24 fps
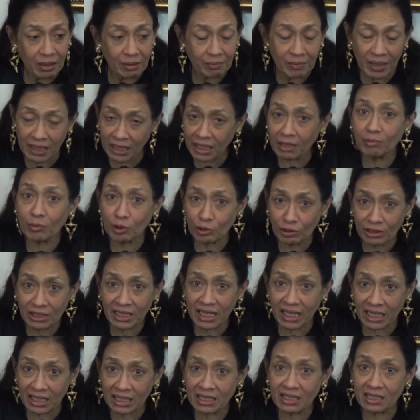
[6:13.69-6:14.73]
But in most
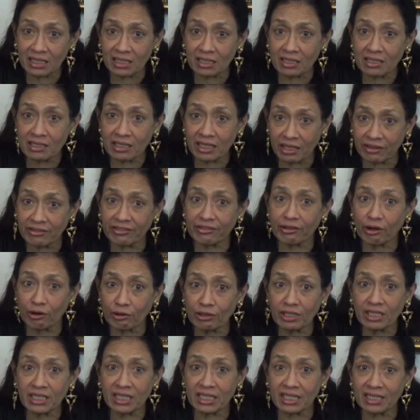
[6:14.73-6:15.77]
cases, the
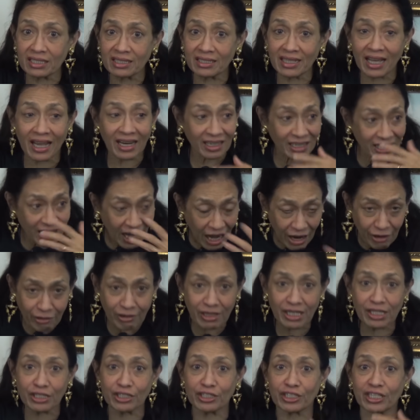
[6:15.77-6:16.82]
authorities
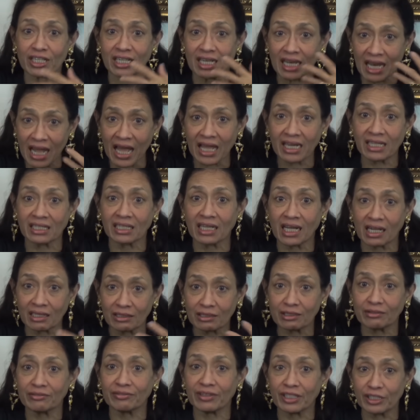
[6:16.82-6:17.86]
encouraged land
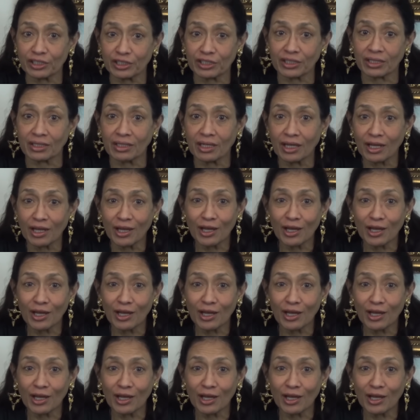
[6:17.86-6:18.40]
cultivation